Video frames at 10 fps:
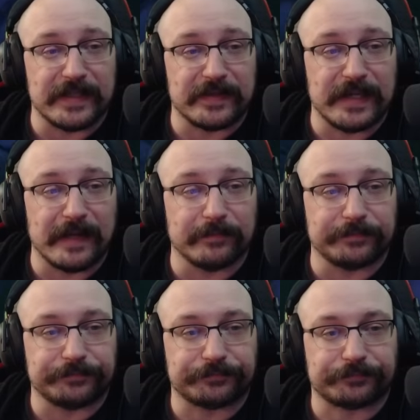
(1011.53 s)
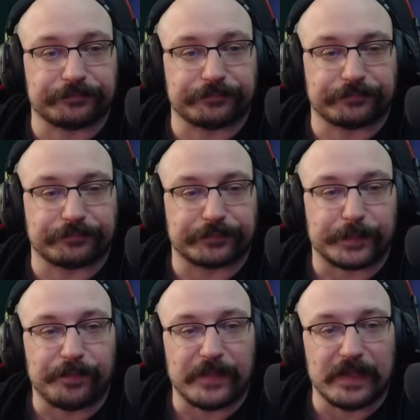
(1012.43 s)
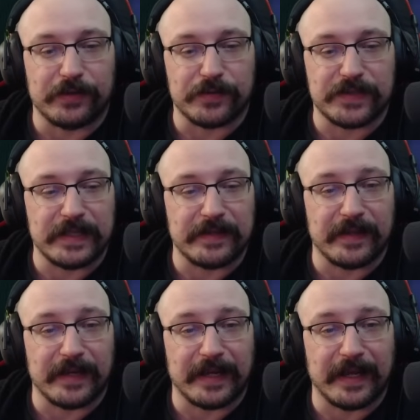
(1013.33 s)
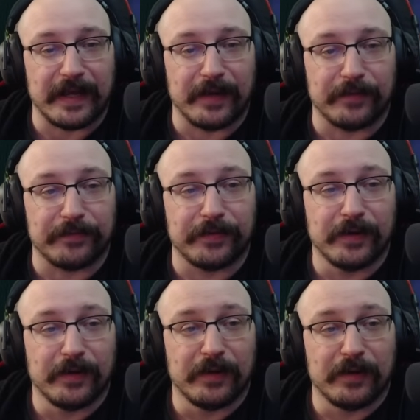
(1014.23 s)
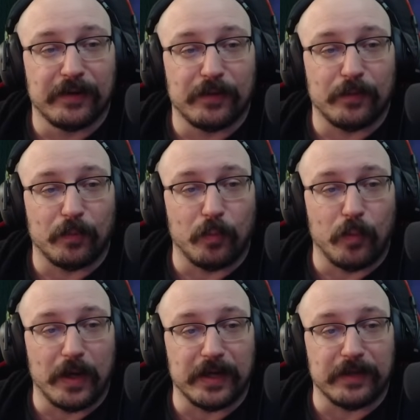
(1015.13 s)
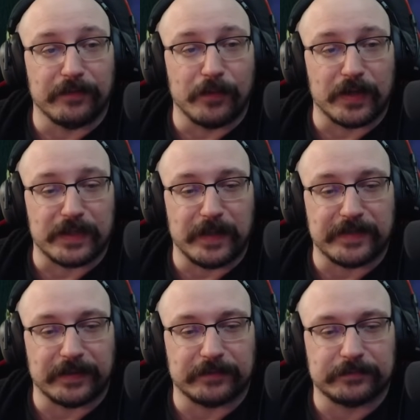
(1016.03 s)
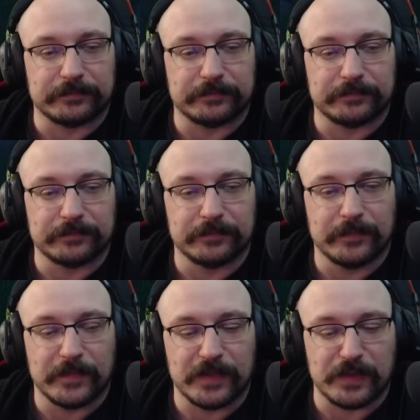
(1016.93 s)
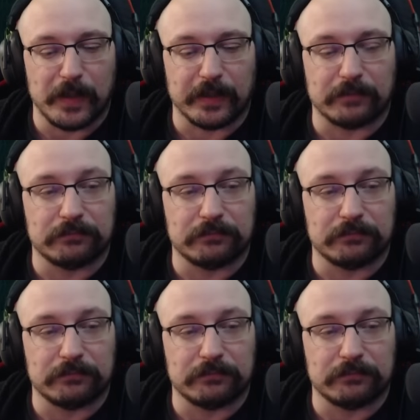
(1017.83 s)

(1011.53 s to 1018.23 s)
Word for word: at the top. You'll see that I have one focus blessing. Just one.